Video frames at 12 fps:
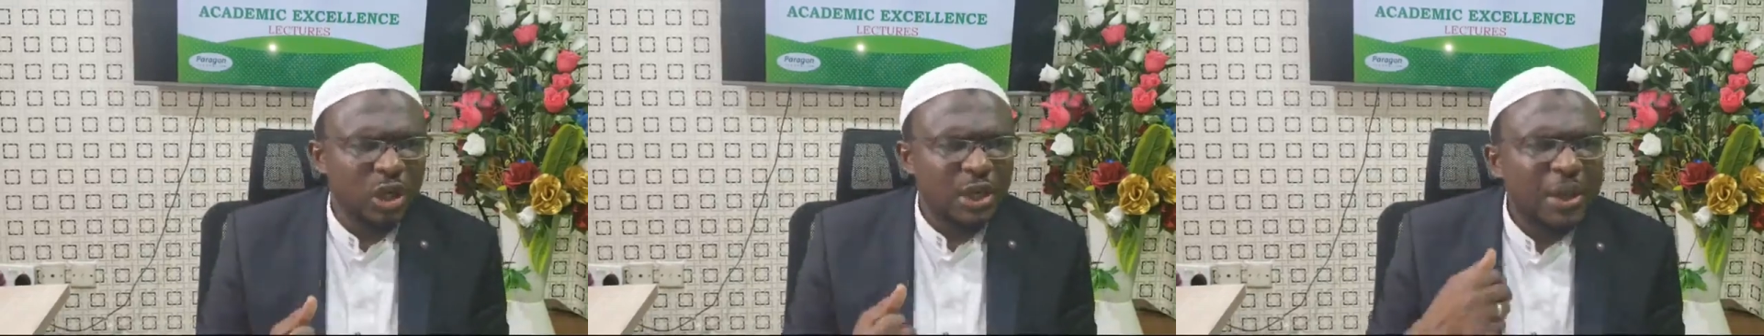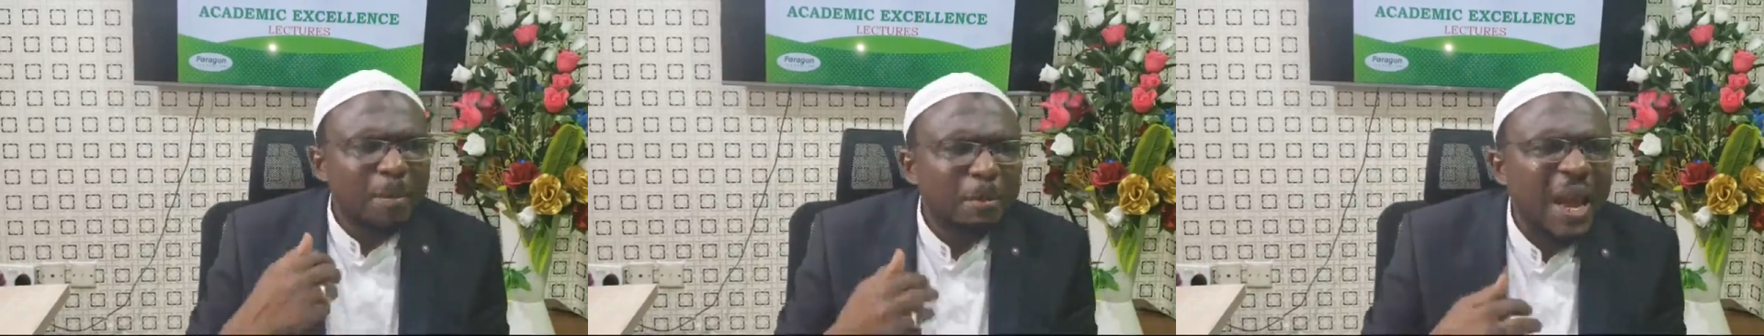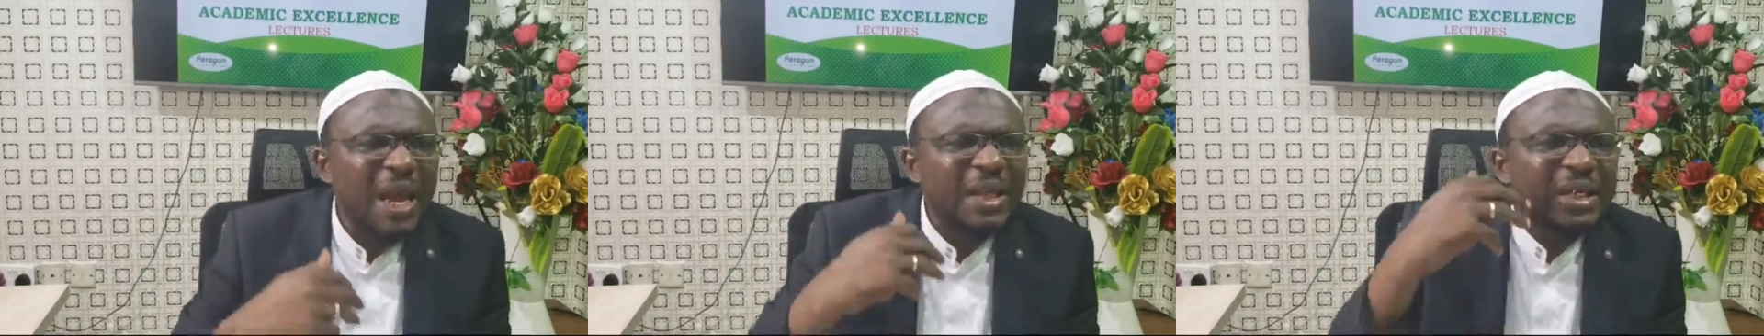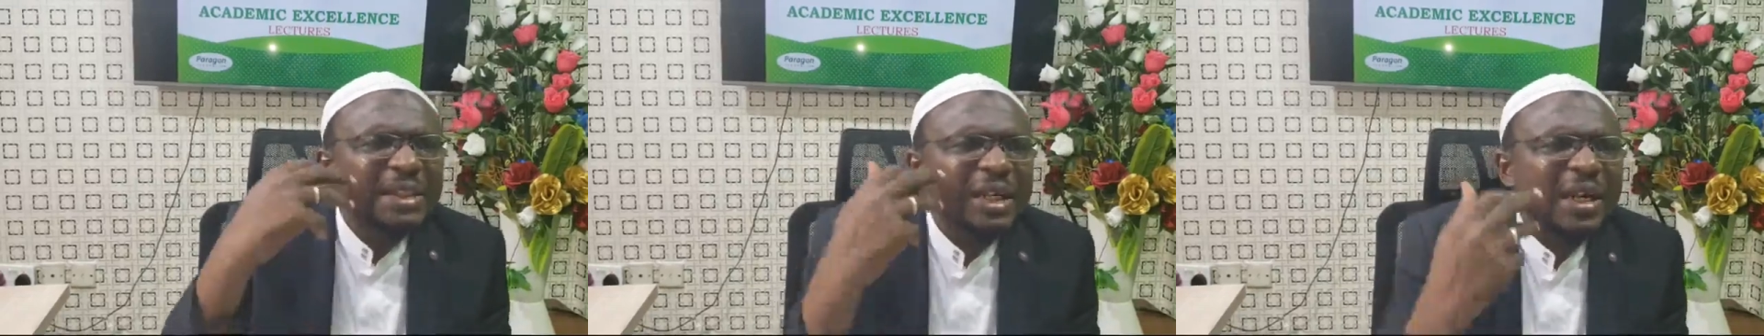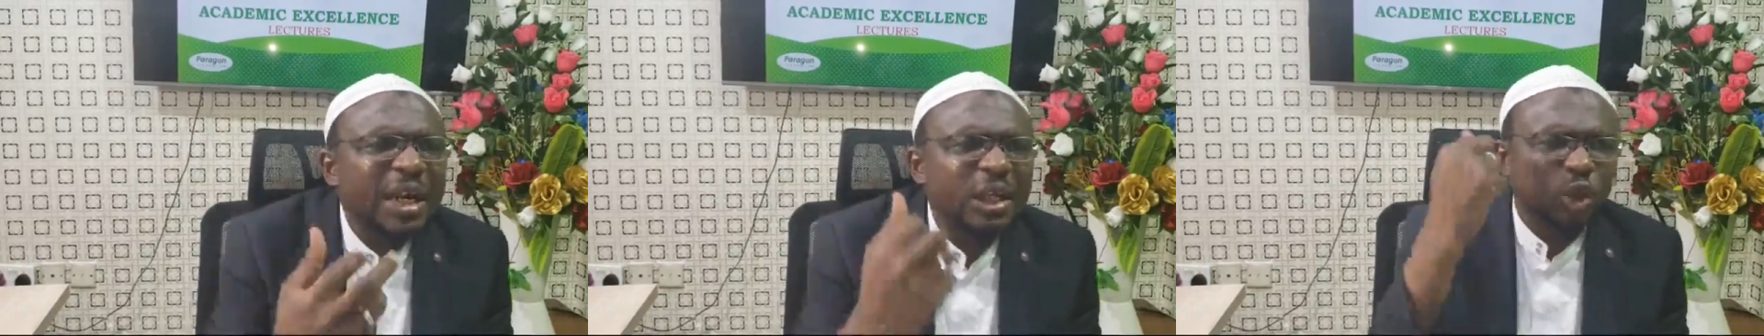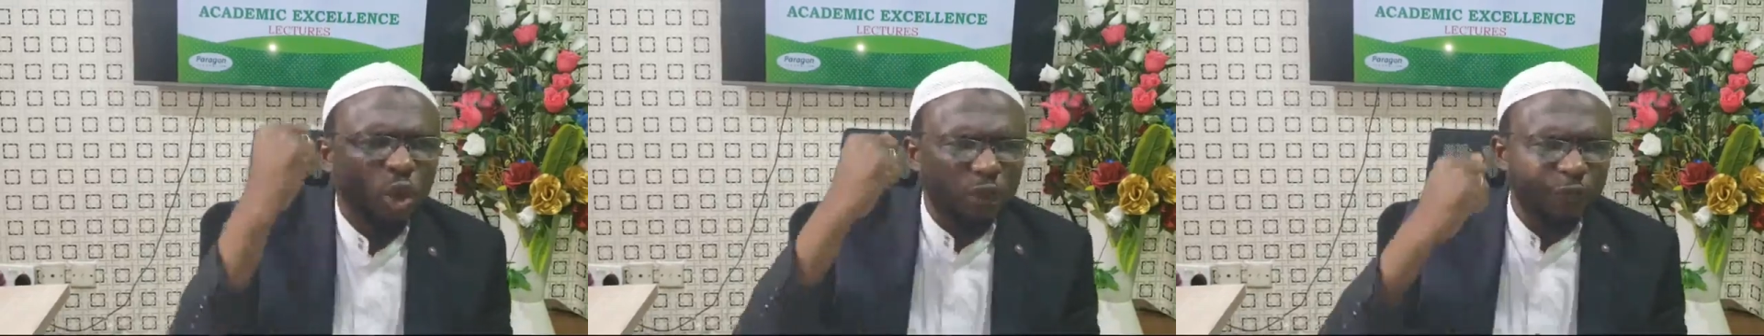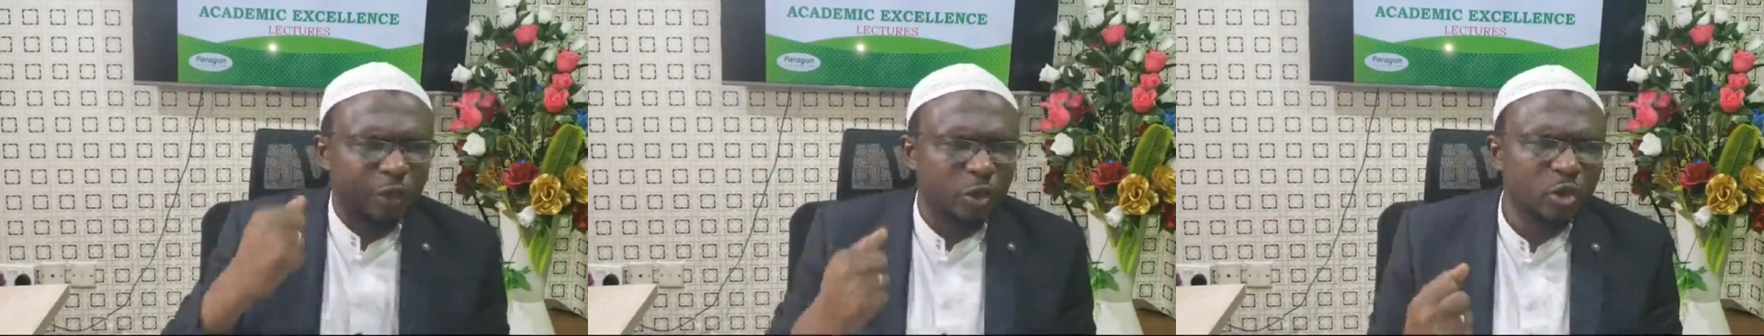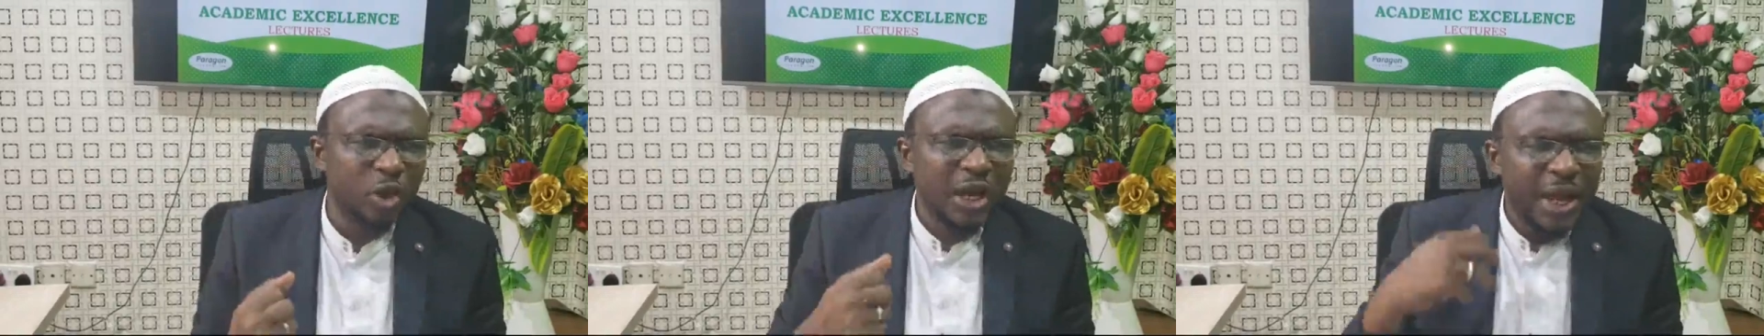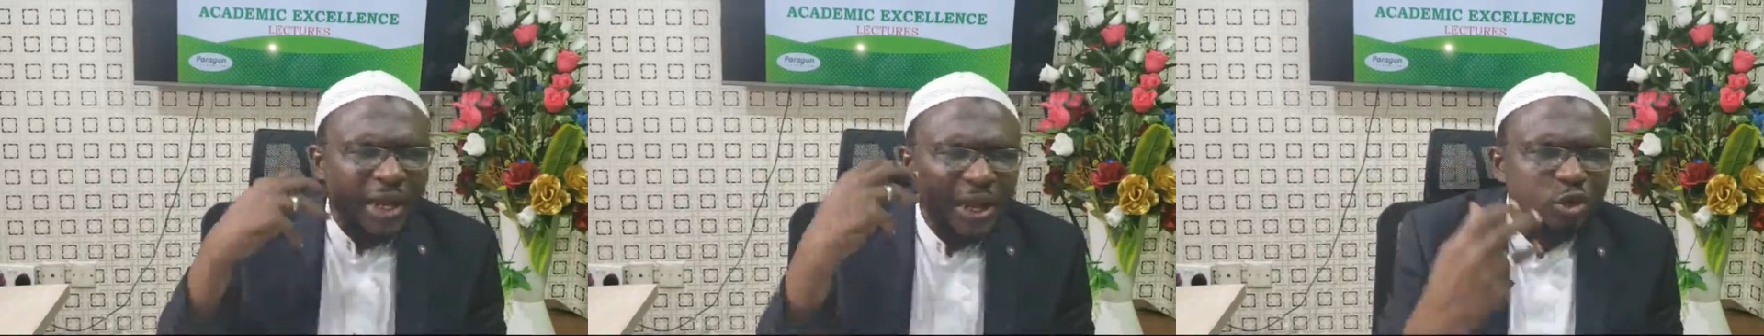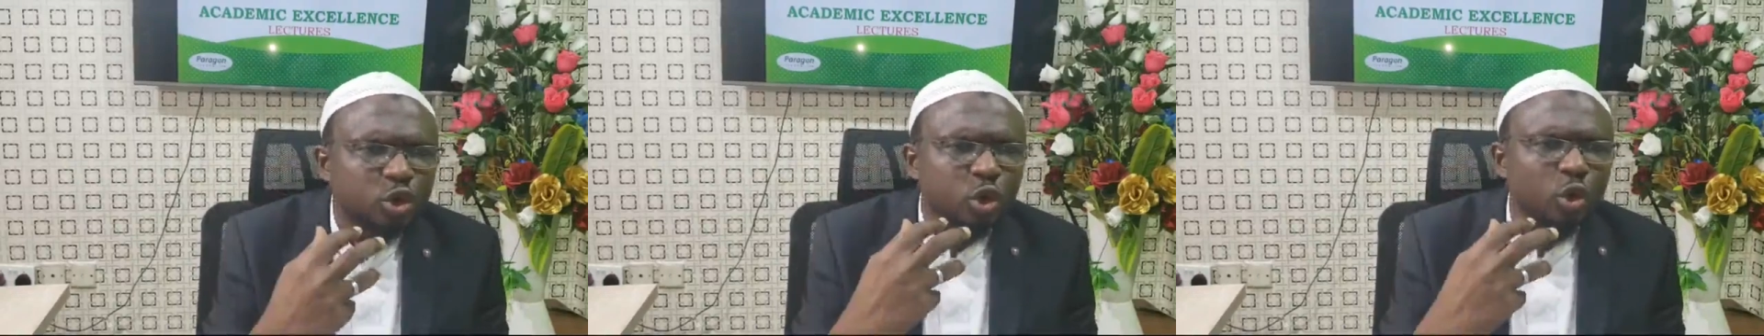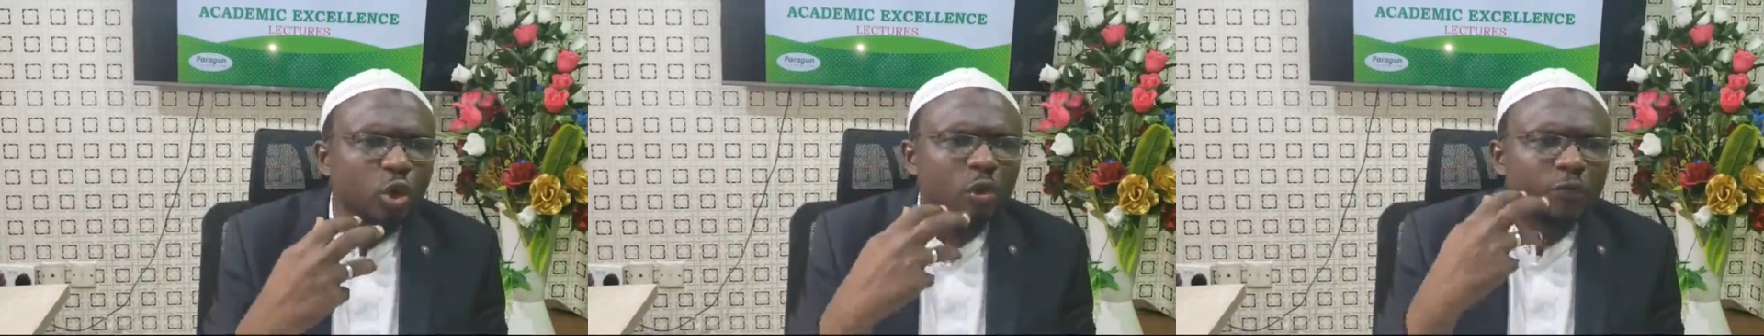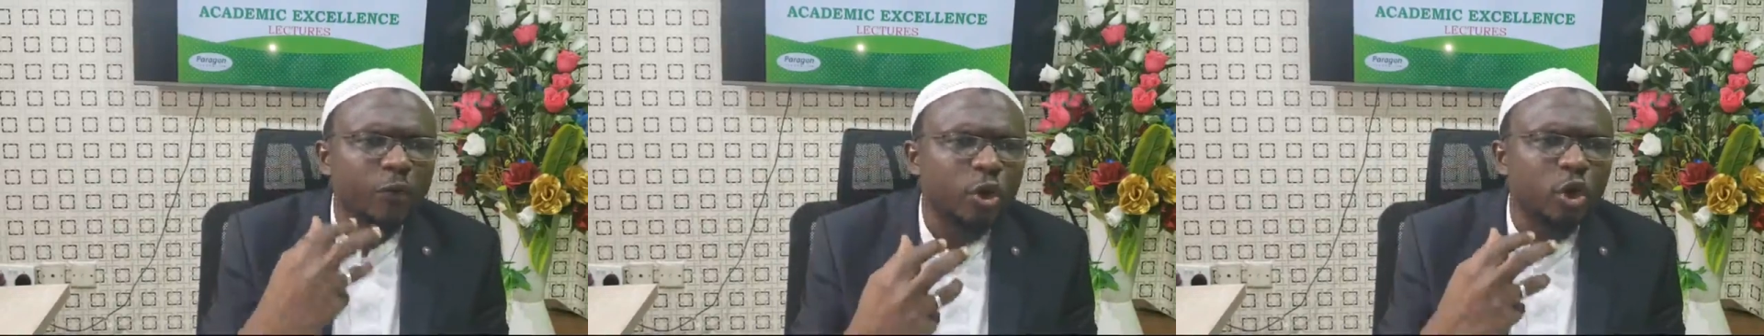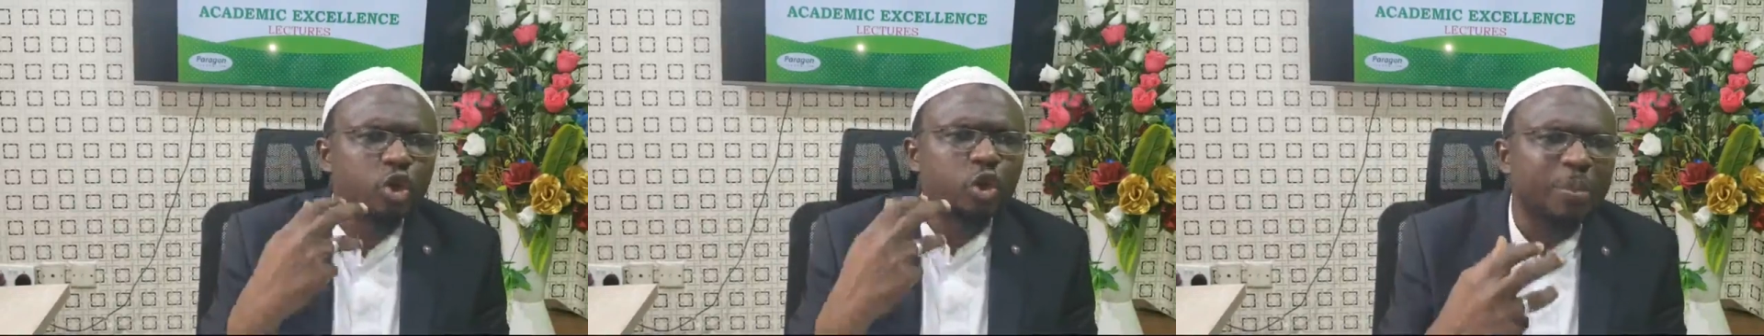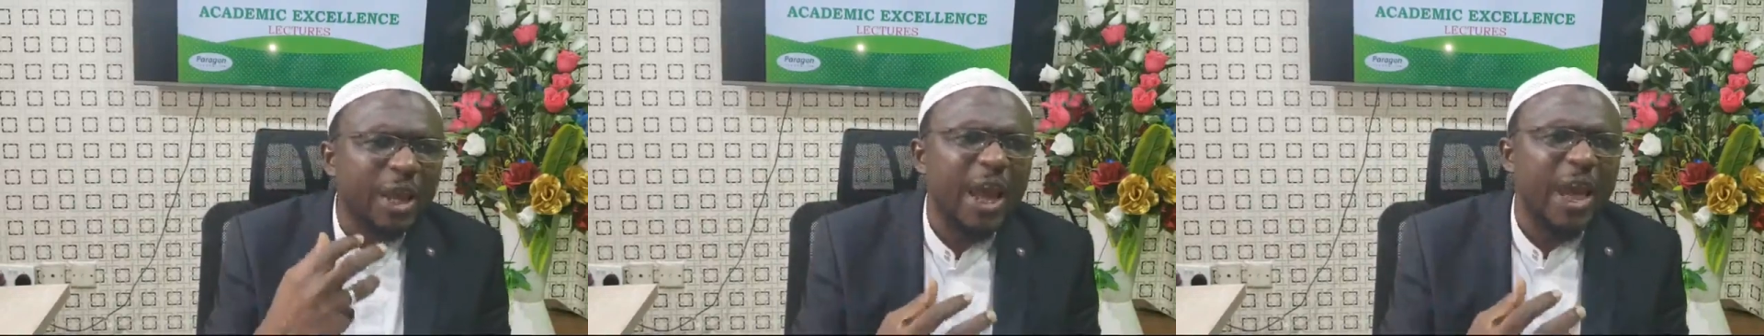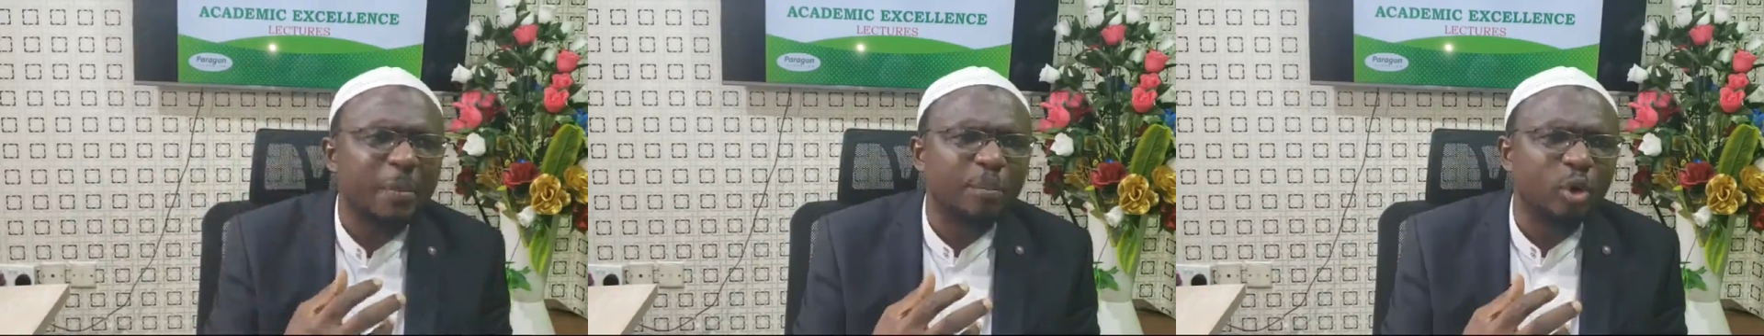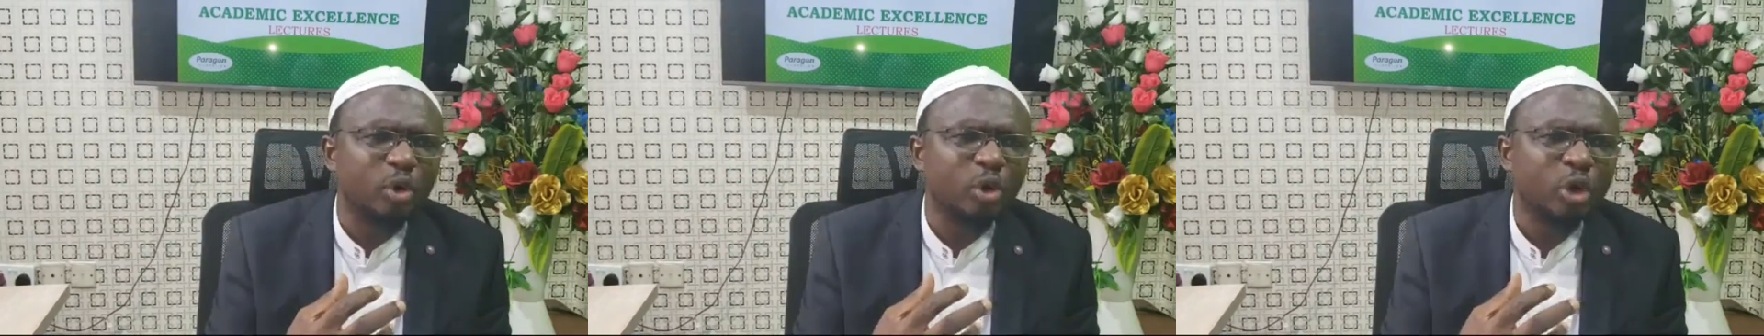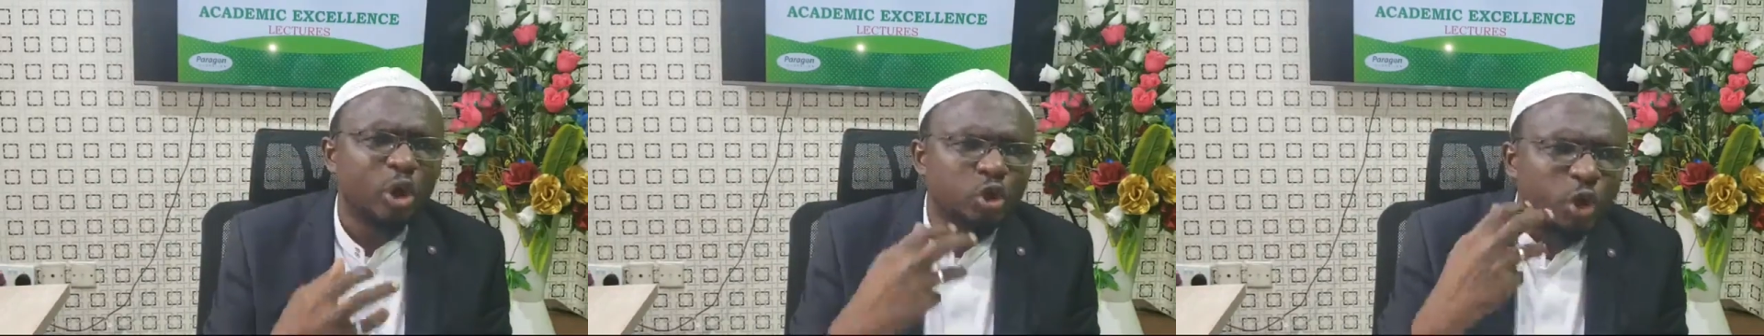The mind is a resource for you and a tool for you to be able